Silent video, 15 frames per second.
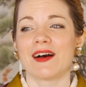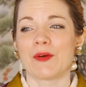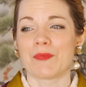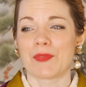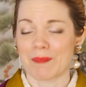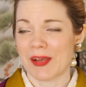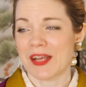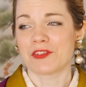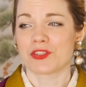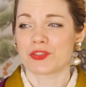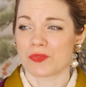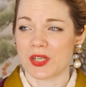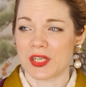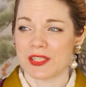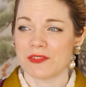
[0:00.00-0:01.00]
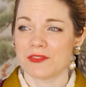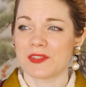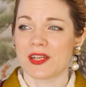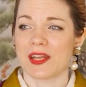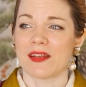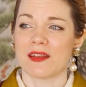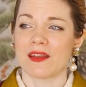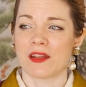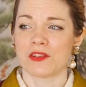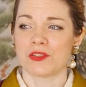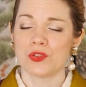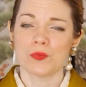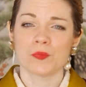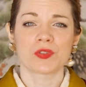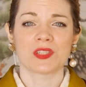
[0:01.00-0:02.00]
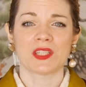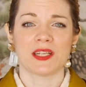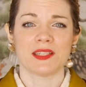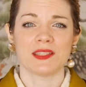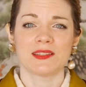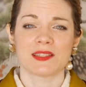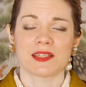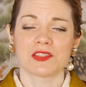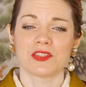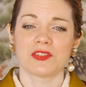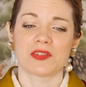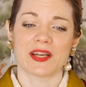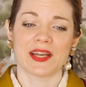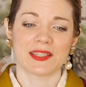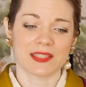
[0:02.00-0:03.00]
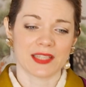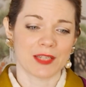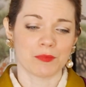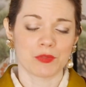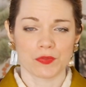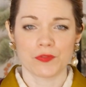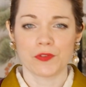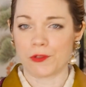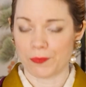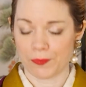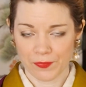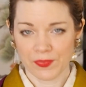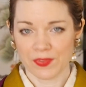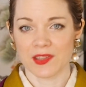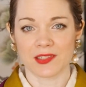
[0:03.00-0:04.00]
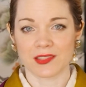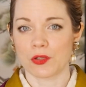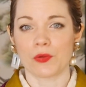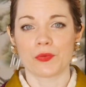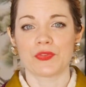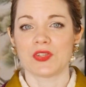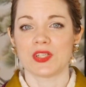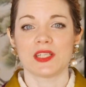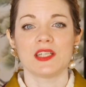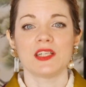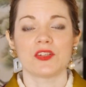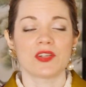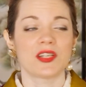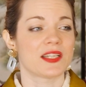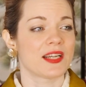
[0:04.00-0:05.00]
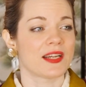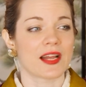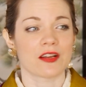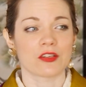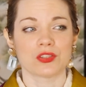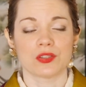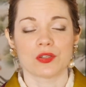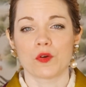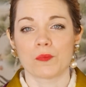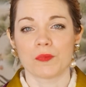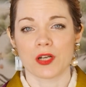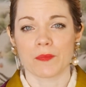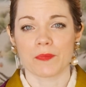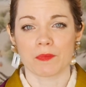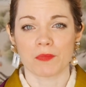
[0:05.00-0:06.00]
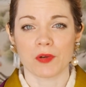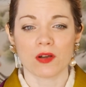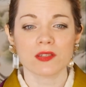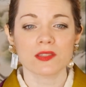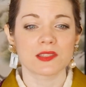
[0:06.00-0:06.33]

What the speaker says: the package arrived, and then 2 more days until I had time to film this whole thing here and I can actually open up the box.